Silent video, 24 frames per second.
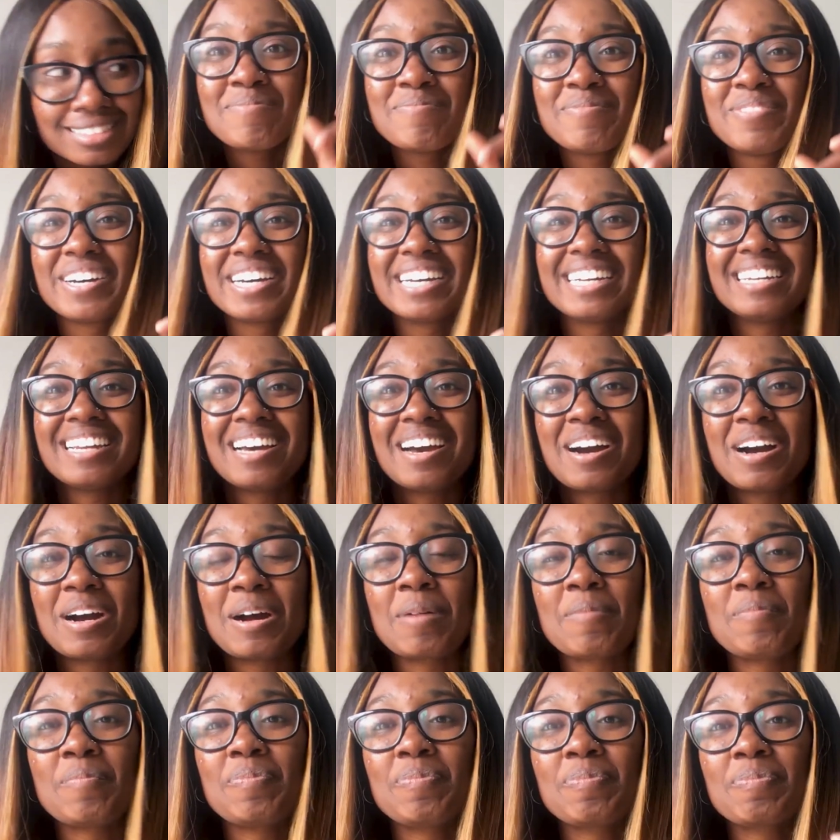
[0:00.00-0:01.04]
But
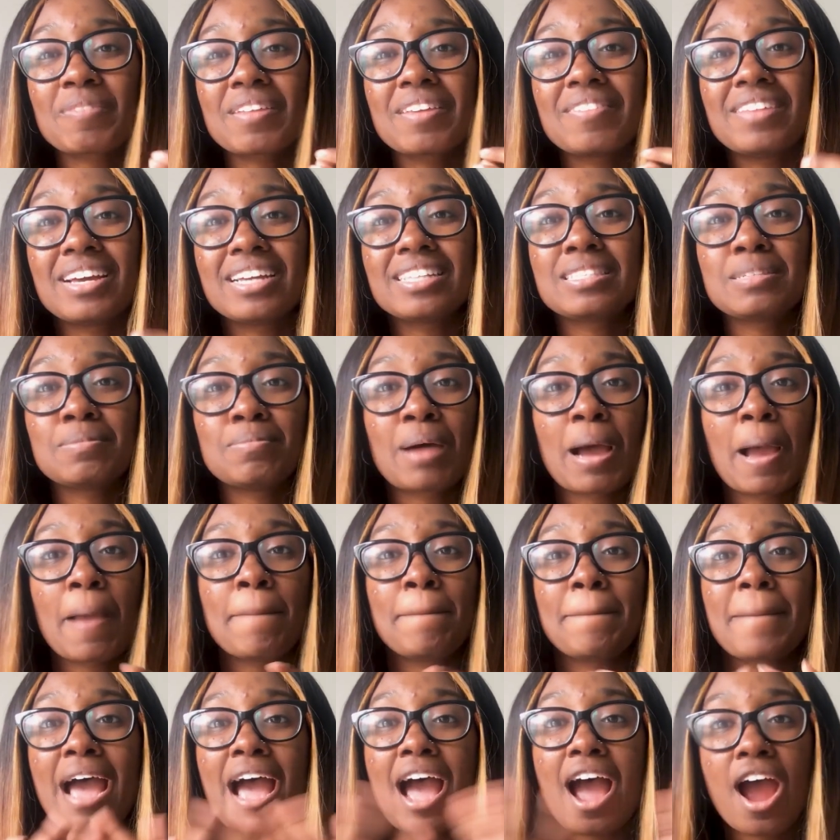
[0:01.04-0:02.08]
that's my
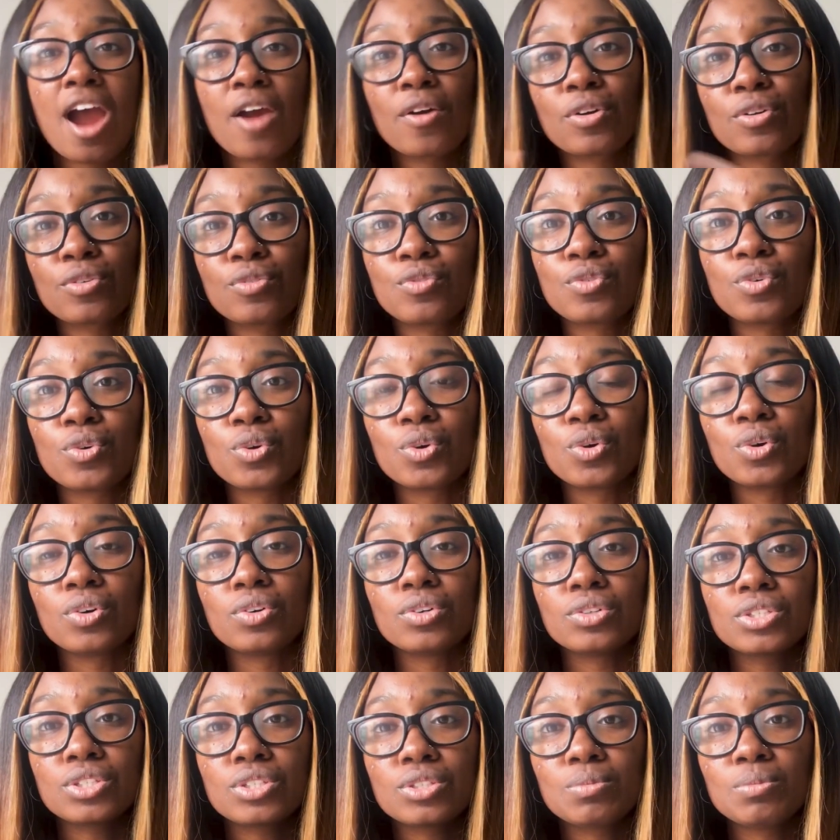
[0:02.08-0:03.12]
powerful
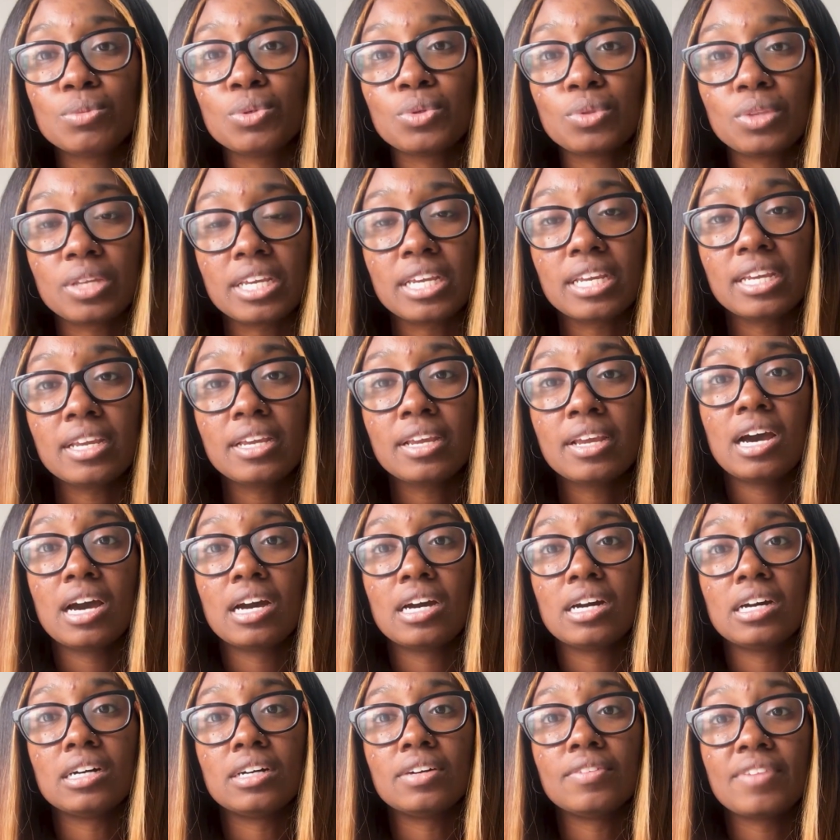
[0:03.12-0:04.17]
smoothie
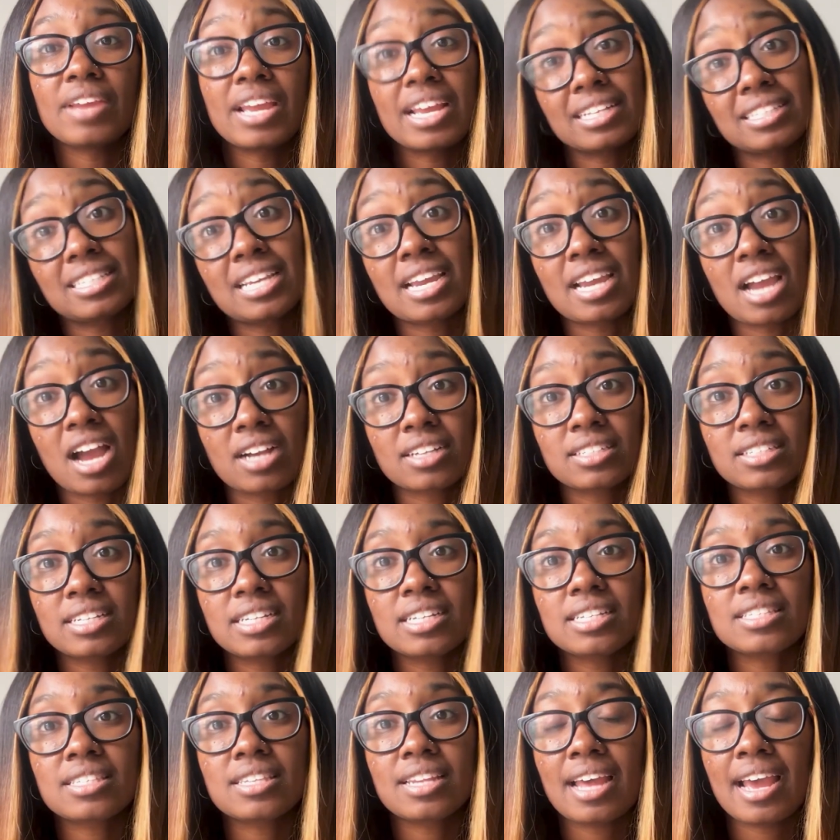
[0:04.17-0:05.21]
of
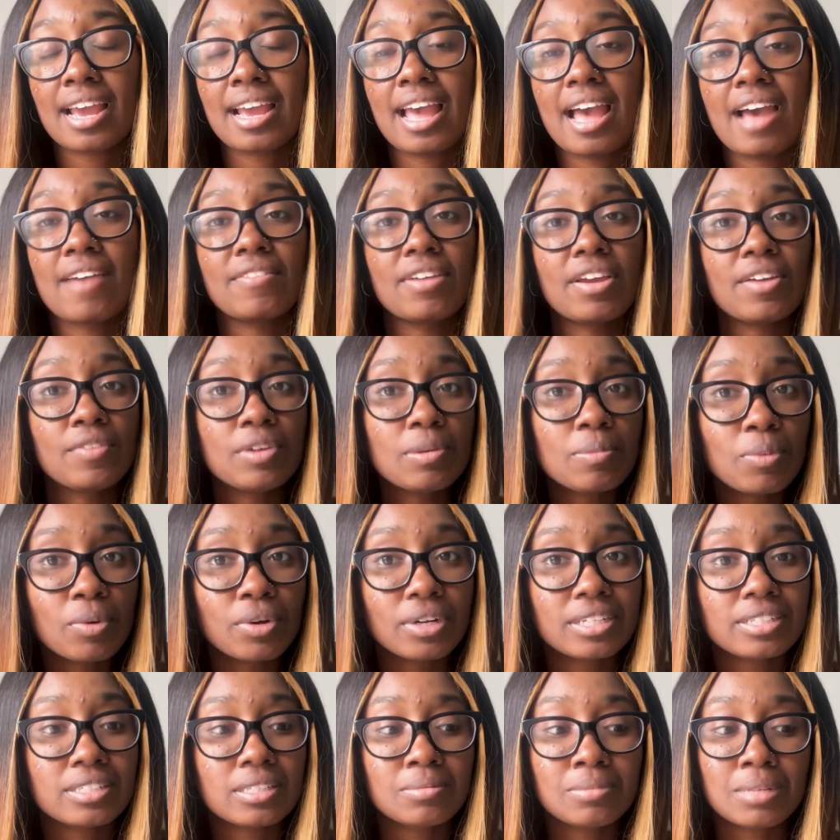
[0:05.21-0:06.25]
antioxidants that I have every
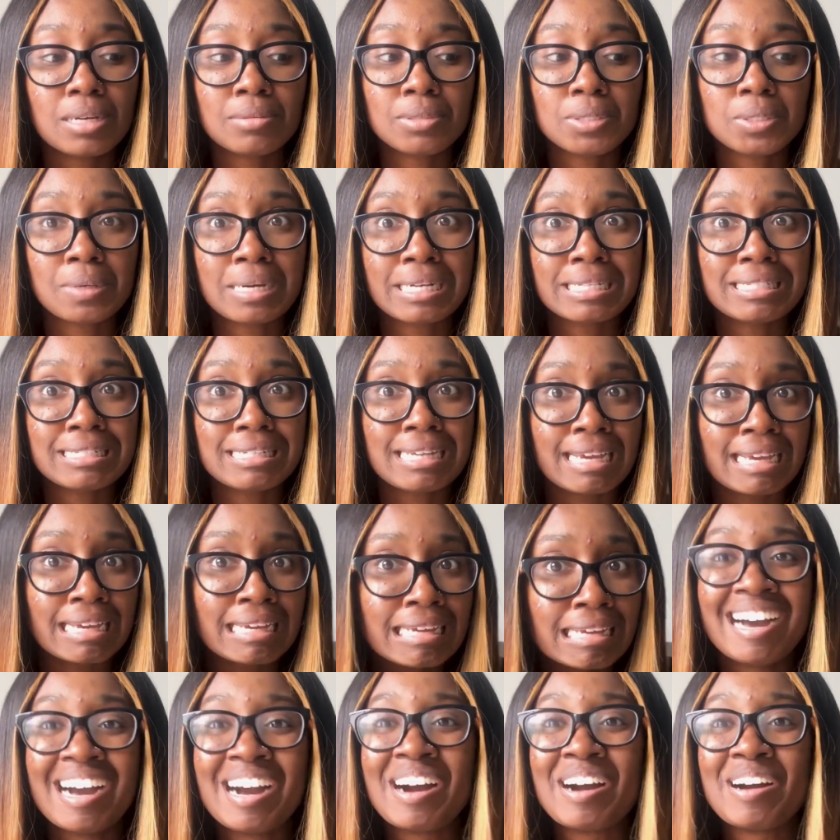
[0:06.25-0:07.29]
morning, sometimes twice a day.
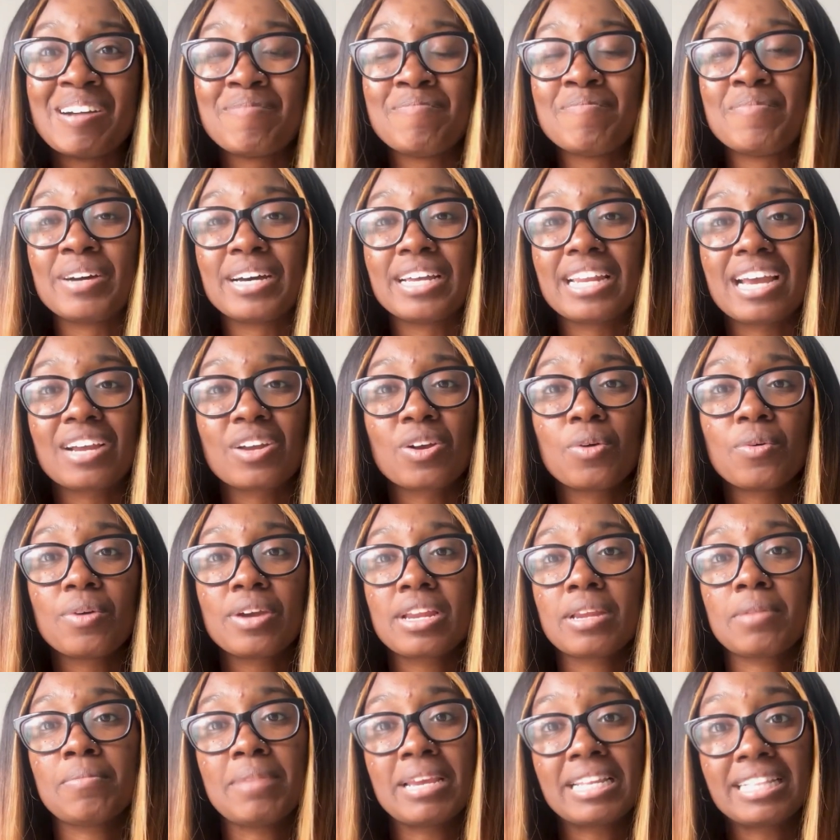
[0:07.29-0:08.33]
But I go
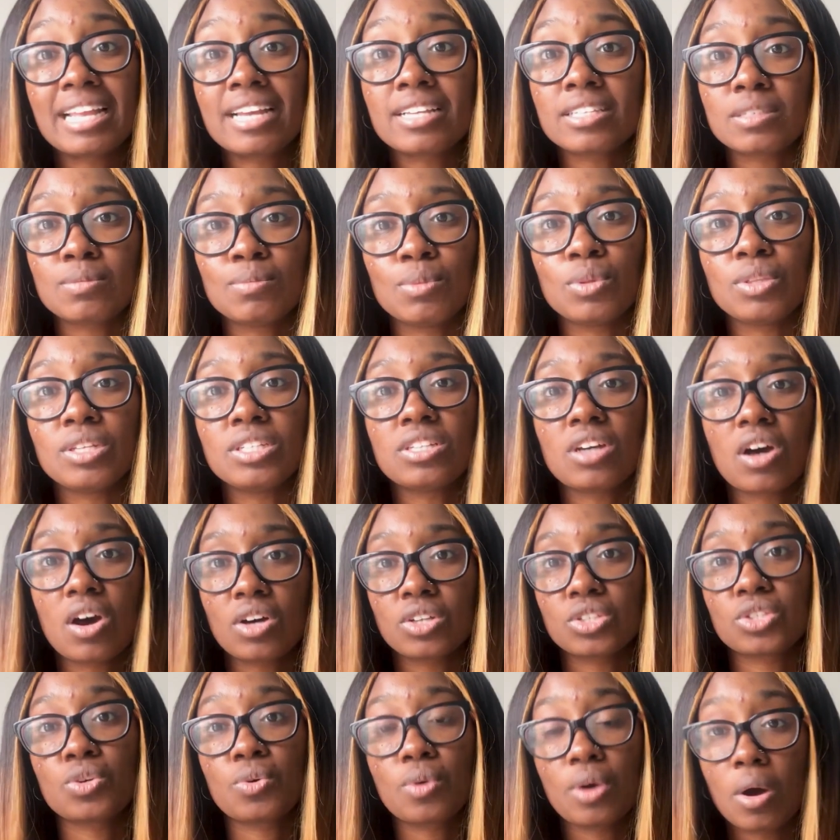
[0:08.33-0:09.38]
ahead and make that smoothie to
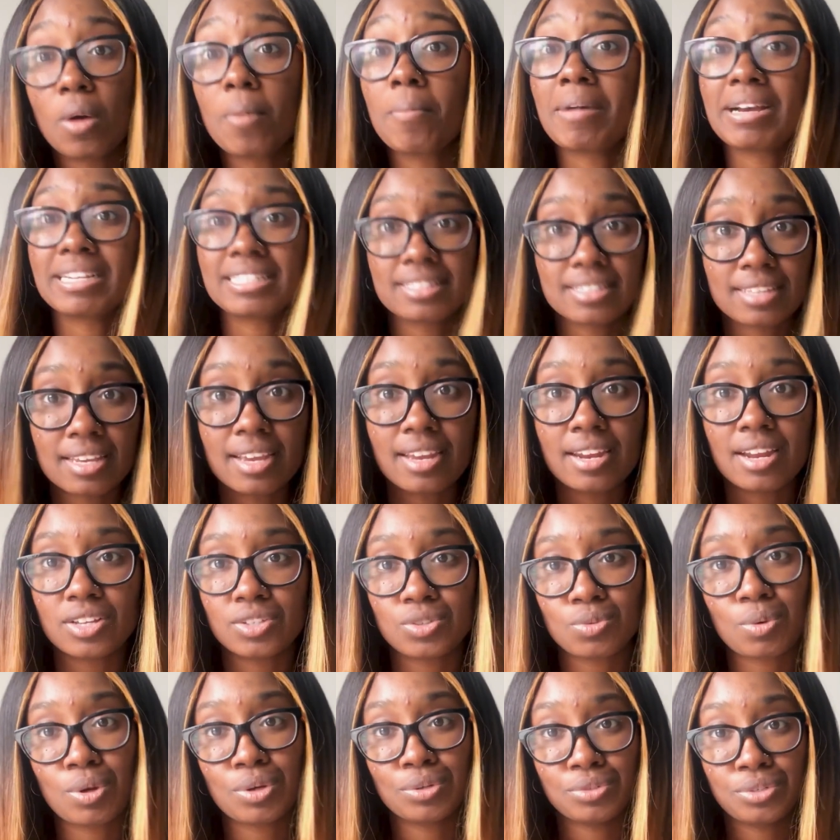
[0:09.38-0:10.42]
also help my skin
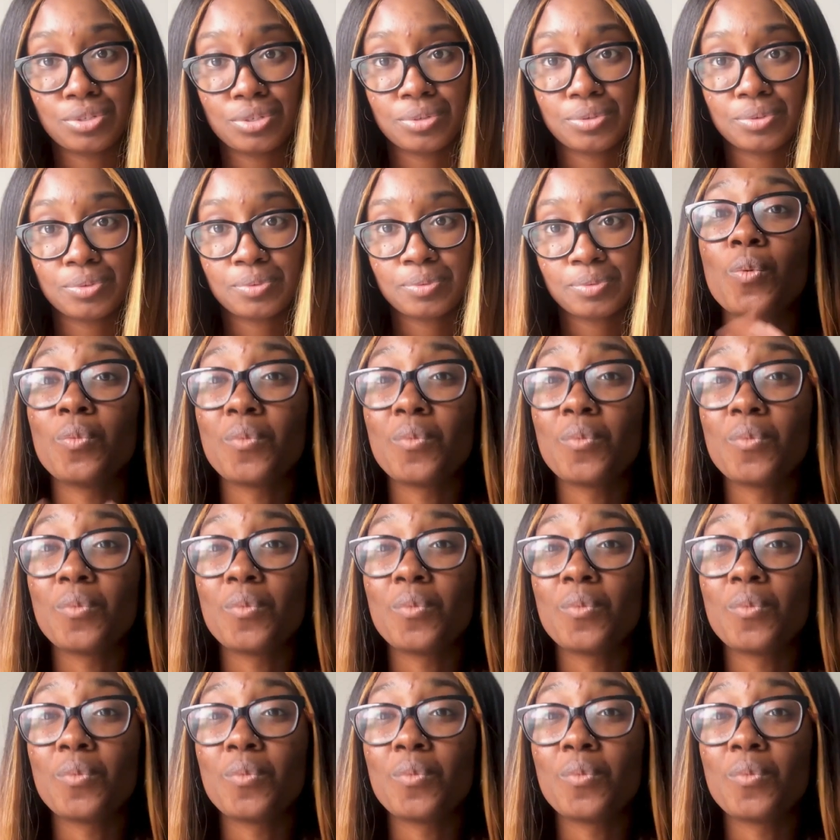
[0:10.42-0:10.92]
as well too.